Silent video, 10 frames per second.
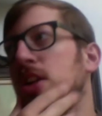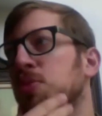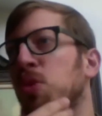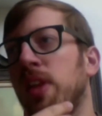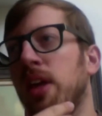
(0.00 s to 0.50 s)

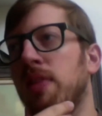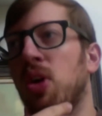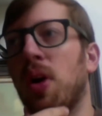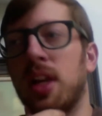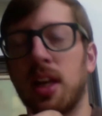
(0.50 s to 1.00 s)
the movie, they have
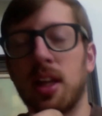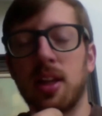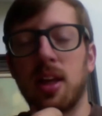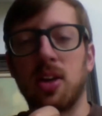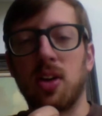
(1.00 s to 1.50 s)
no idea
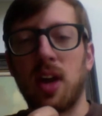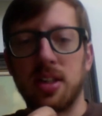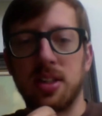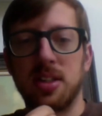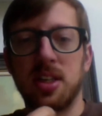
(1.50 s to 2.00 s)
that you're
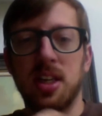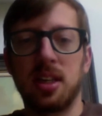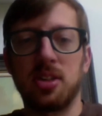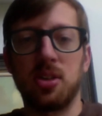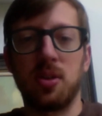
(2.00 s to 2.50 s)
actually
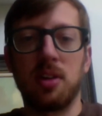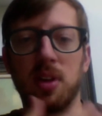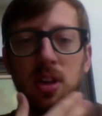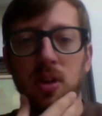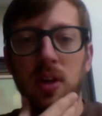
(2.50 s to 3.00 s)
seeing two
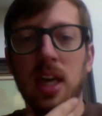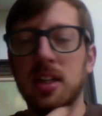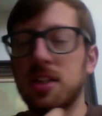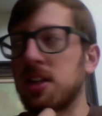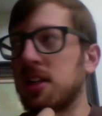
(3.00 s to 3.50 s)
different
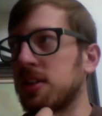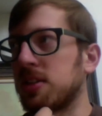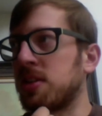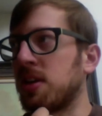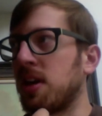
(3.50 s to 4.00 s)

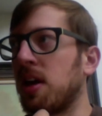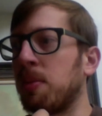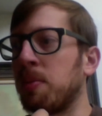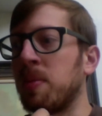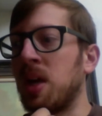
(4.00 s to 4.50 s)
locations.
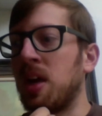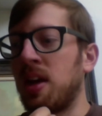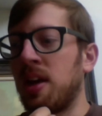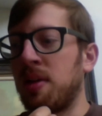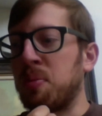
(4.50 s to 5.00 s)

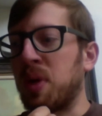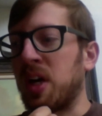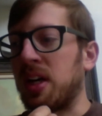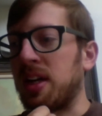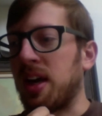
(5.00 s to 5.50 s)

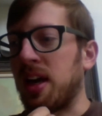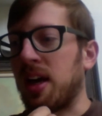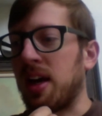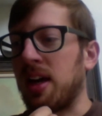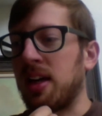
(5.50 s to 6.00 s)
But
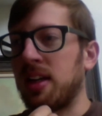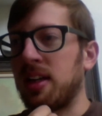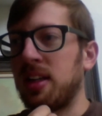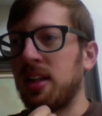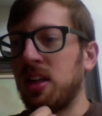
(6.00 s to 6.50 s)

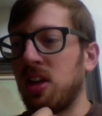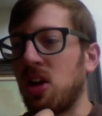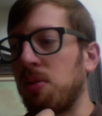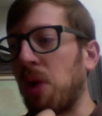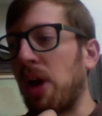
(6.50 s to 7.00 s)
you know,
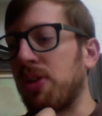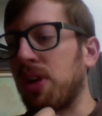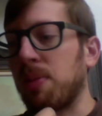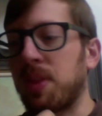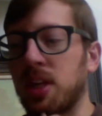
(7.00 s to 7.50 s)
it wound
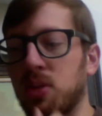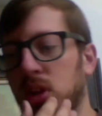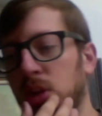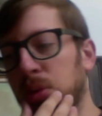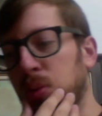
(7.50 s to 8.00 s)
up, things were a
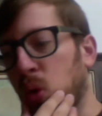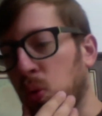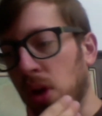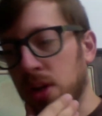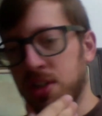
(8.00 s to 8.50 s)
little bit more
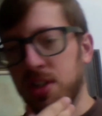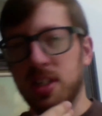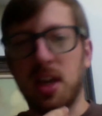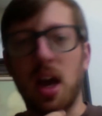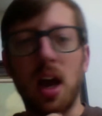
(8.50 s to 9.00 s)
rushed at
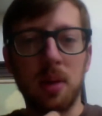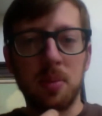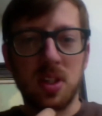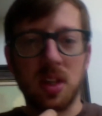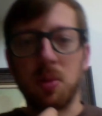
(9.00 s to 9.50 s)

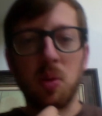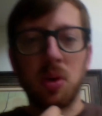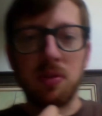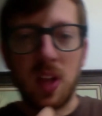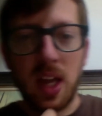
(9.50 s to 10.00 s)
times than we would
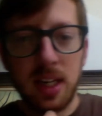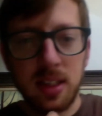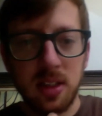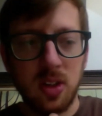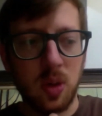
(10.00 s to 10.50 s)
have liked
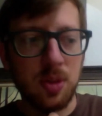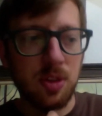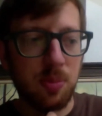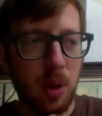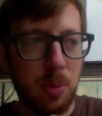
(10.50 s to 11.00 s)
in terms
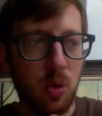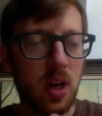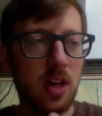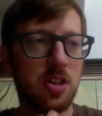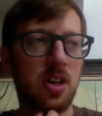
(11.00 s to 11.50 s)
of
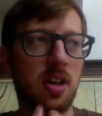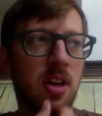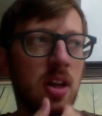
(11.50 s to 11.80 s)
preparation.